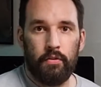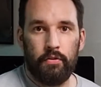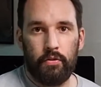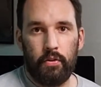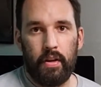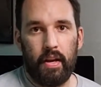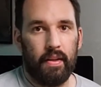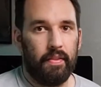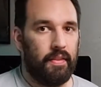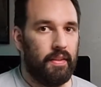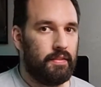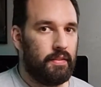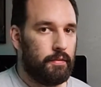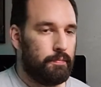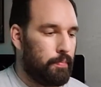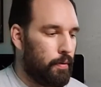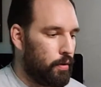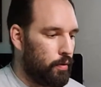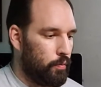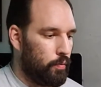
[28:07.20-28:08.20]
So yeah, this is
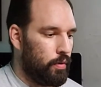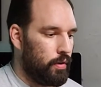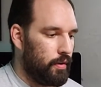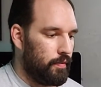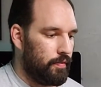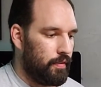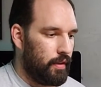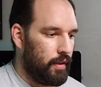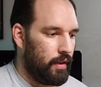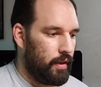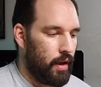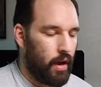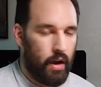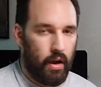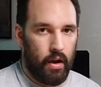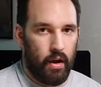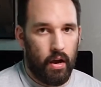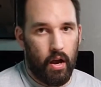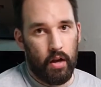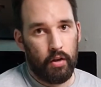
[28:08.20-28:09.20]
part one of the
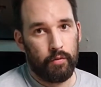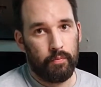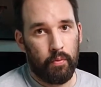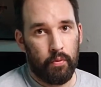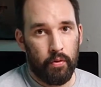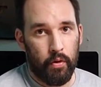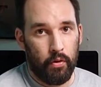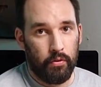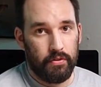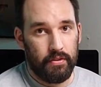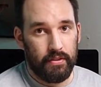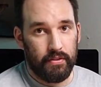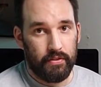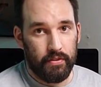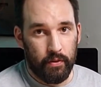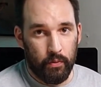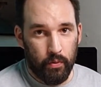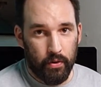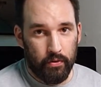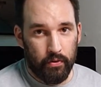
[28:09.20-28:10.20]
Osborne
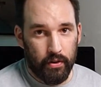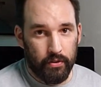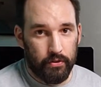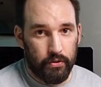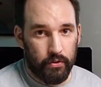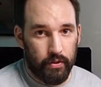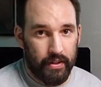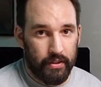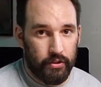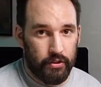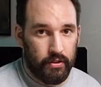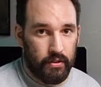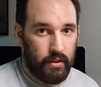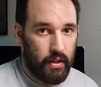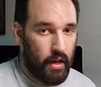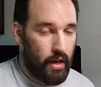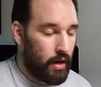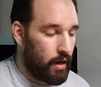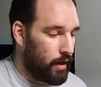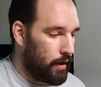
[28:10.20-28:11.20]
OCC1 restoration.
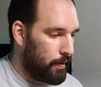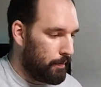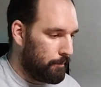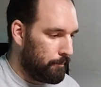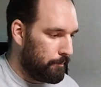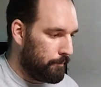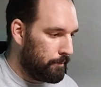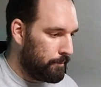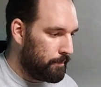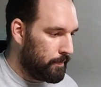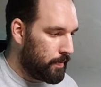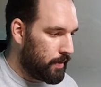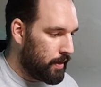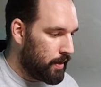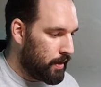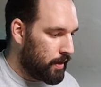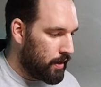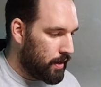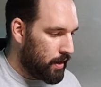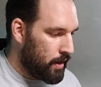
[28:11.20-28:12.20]
I'm
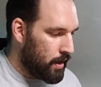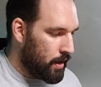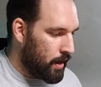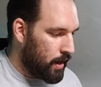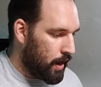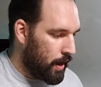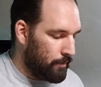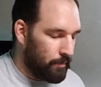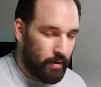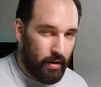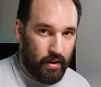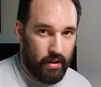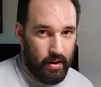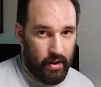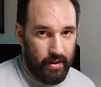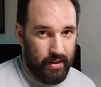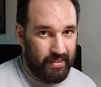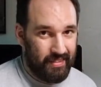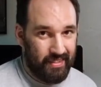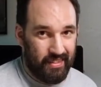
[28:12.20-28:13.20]
going to
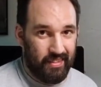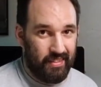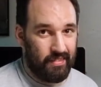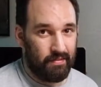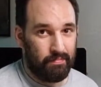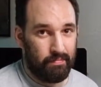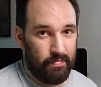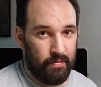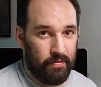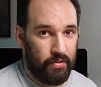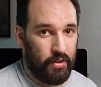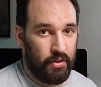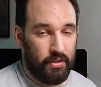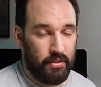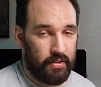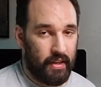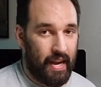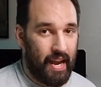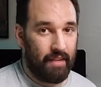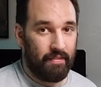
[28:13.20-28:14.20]
cut as little footage
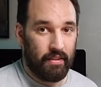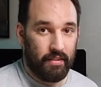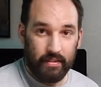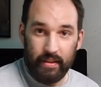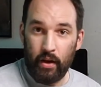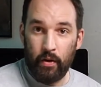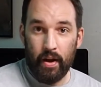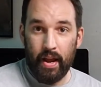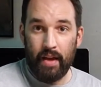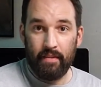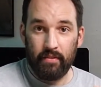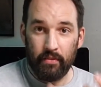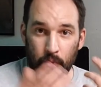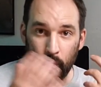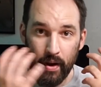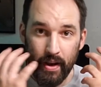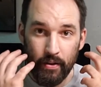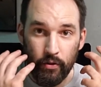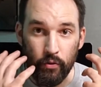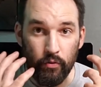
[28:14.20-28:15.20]
as I have because now I have a
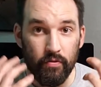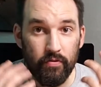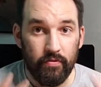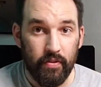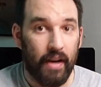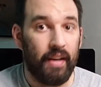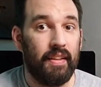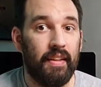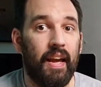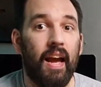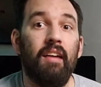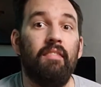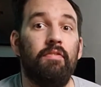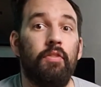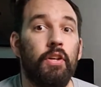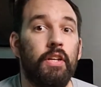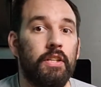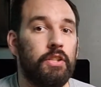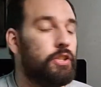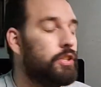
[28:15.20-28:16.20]
way to finally have
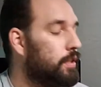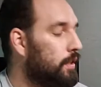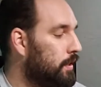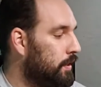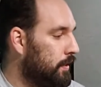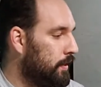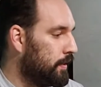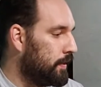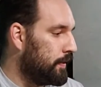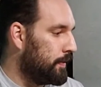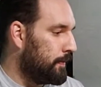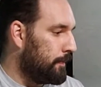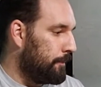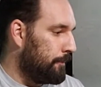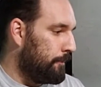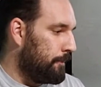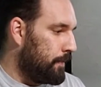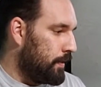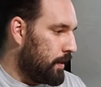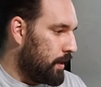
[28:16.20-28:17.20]
footage.
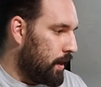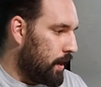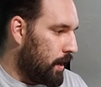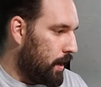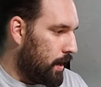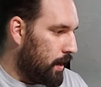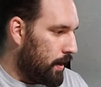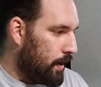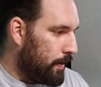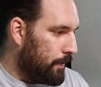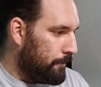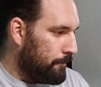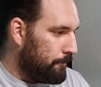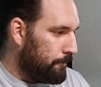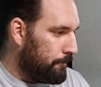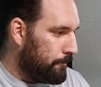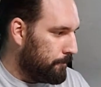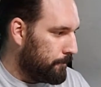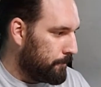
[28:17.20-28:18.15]
So I'm